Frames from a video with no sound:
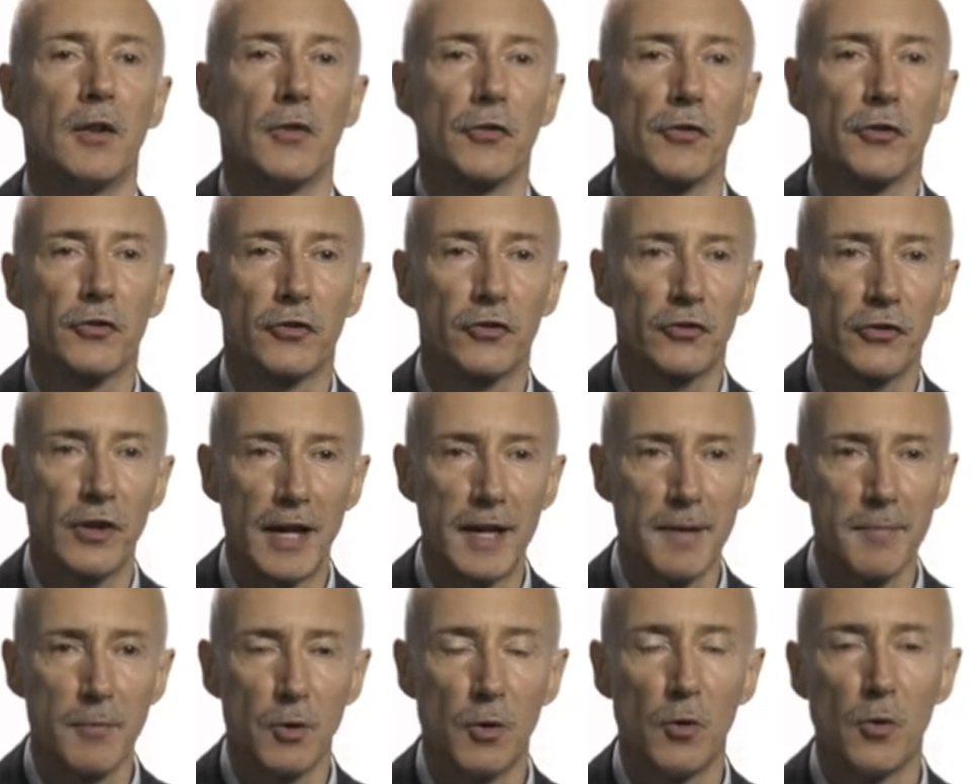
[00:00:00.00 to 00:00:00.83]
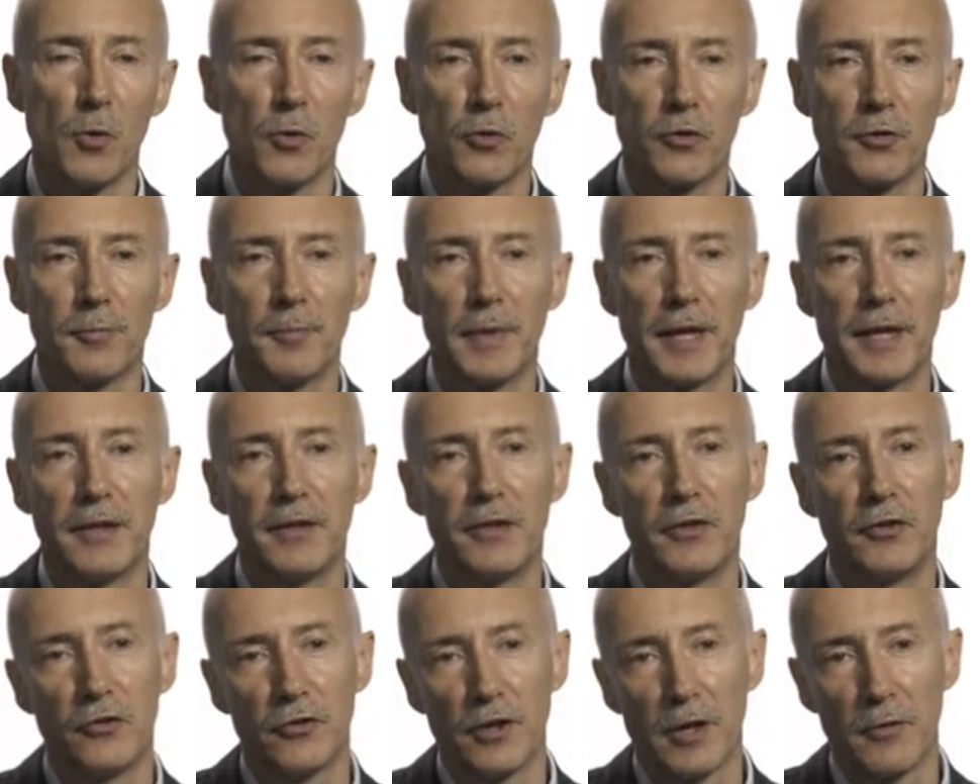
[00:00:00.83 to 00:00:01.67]
The same
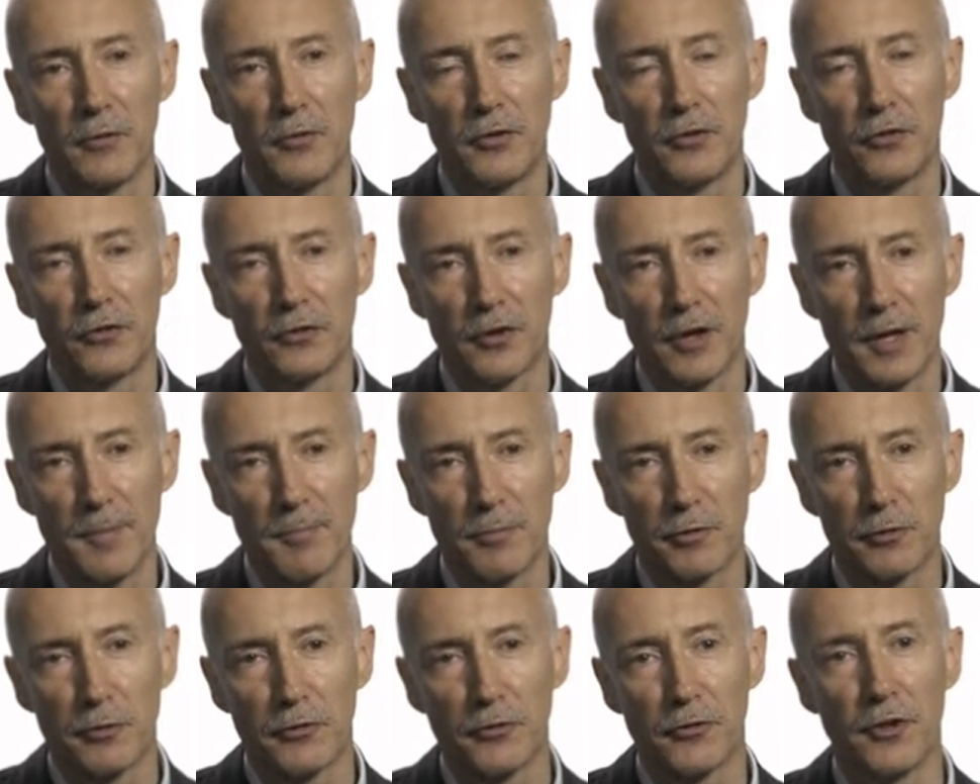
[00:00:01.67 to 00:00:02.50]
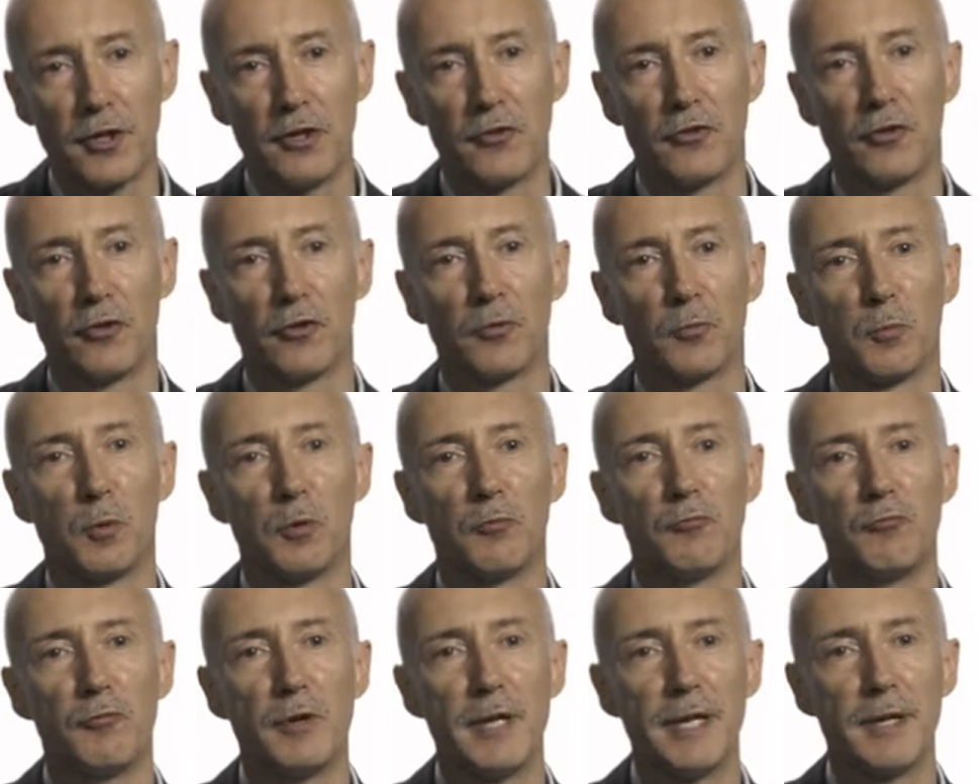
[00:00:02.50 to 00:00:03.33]
automated zone design procedures
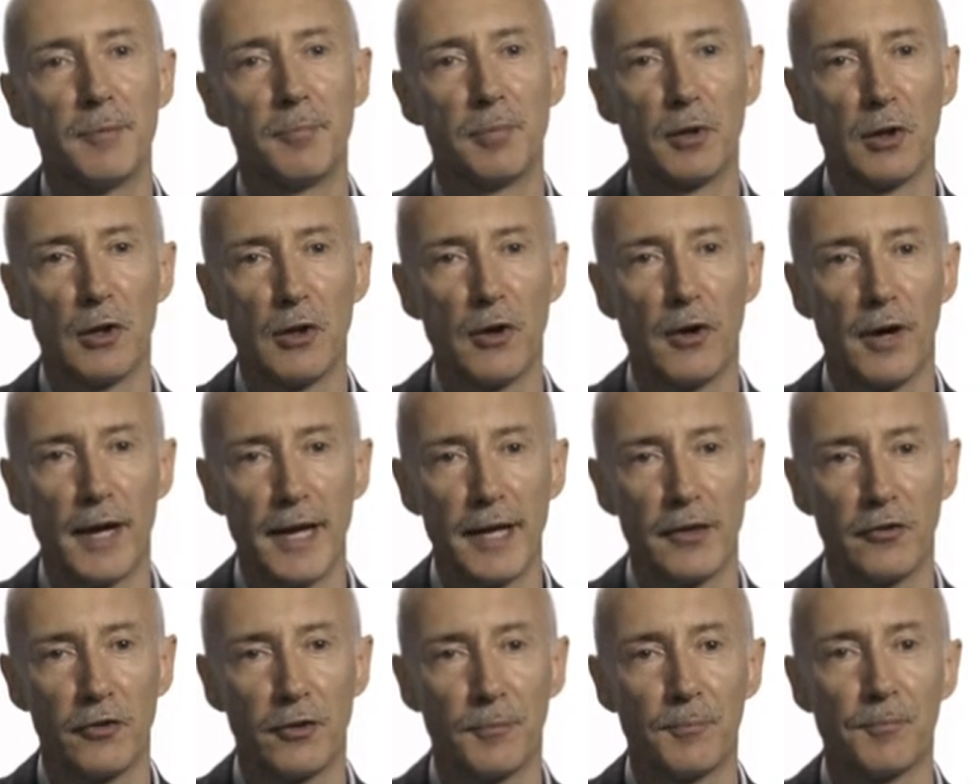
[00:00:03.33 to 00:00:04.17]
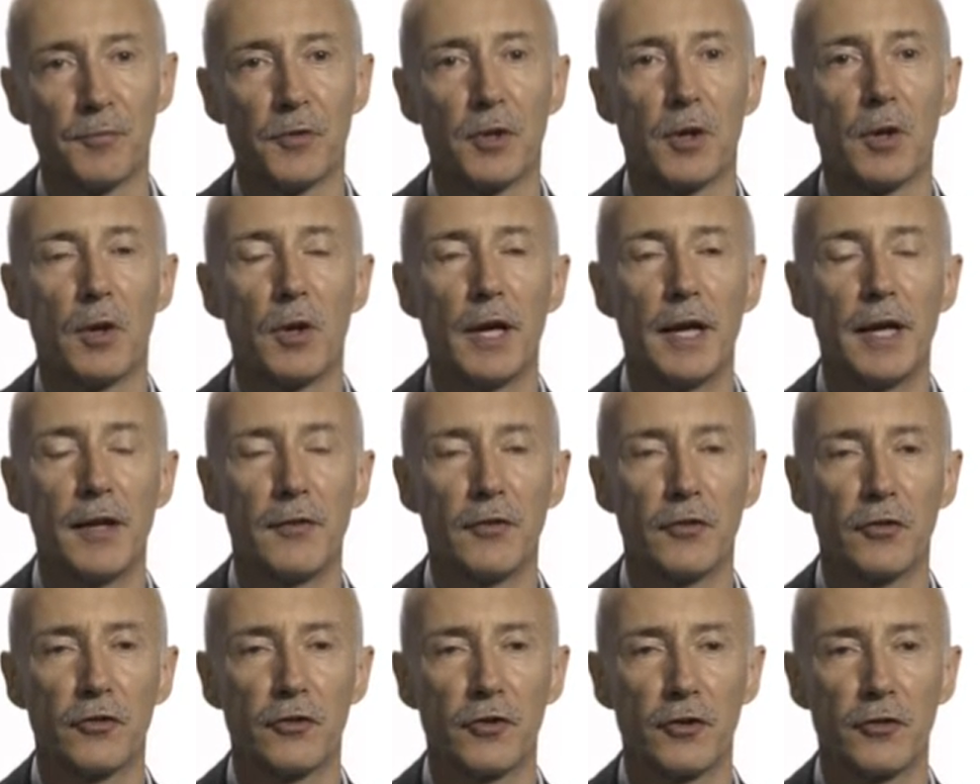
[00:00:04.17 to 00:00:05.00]
were reapplied
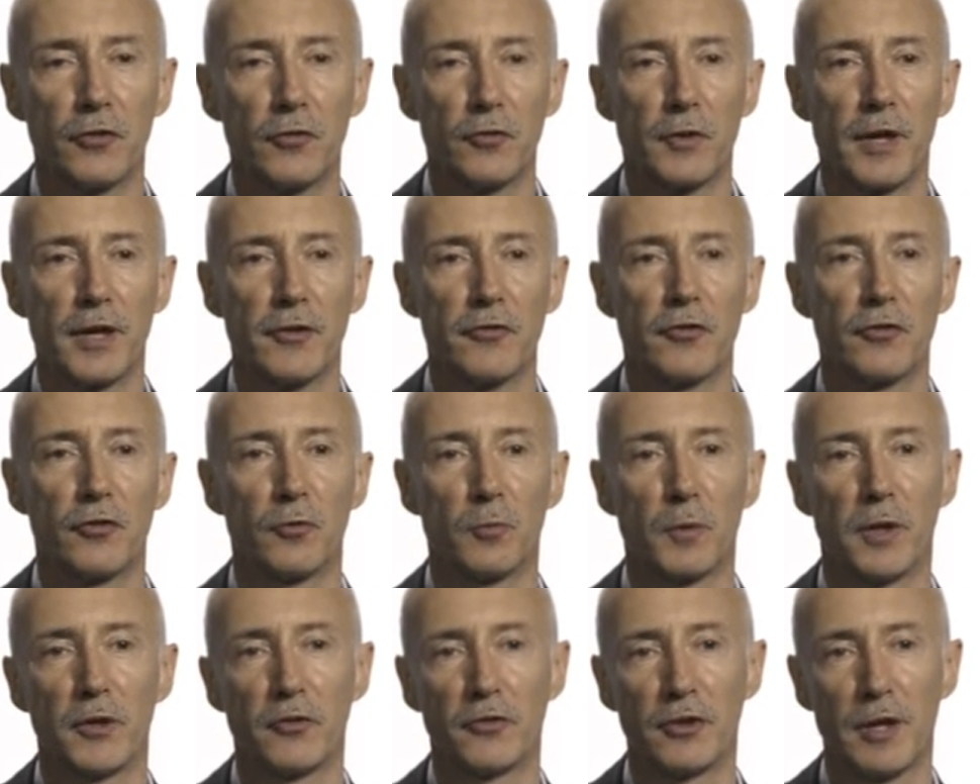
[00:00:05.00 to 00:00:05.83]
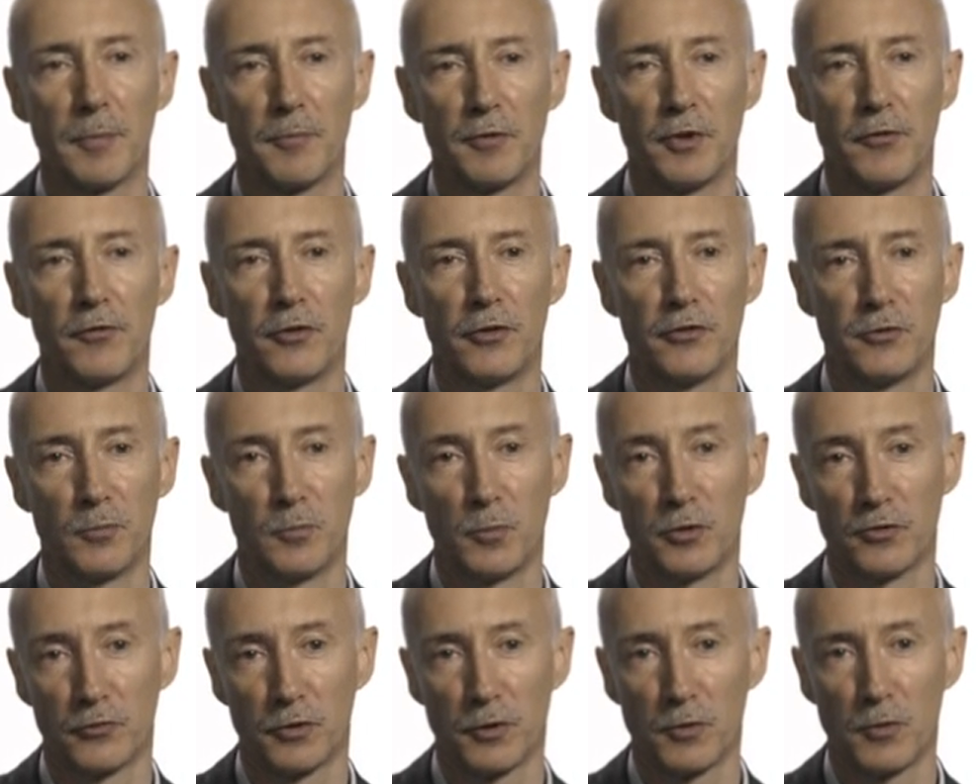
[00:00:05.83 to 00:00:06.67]
in the situations where subdivision
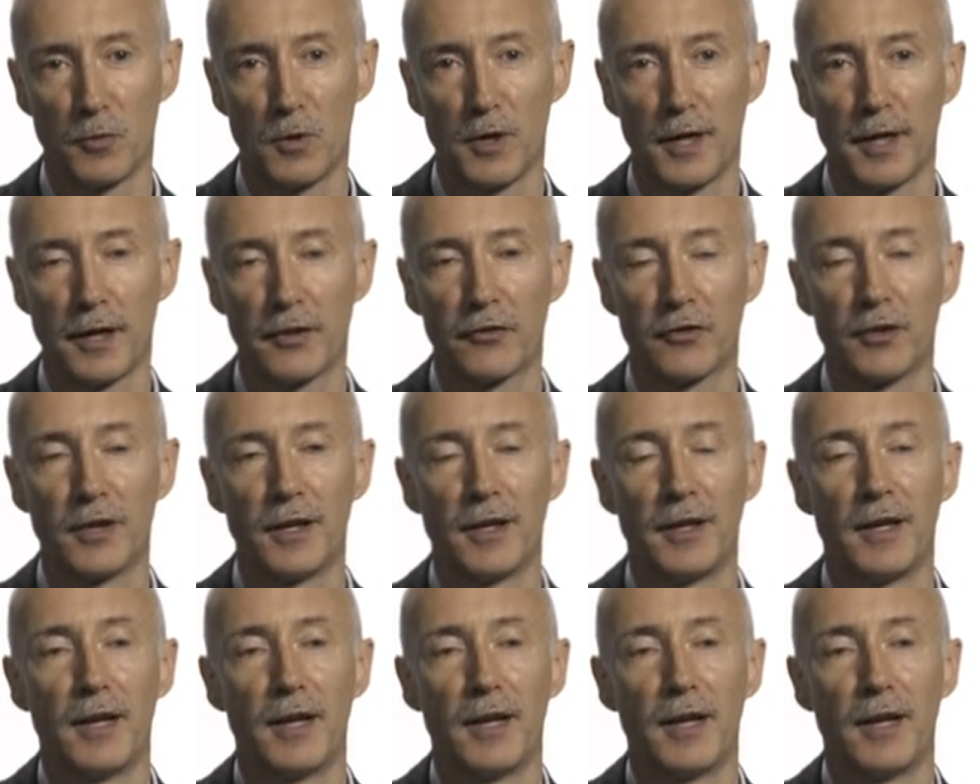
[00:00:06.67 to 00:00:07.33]
was required,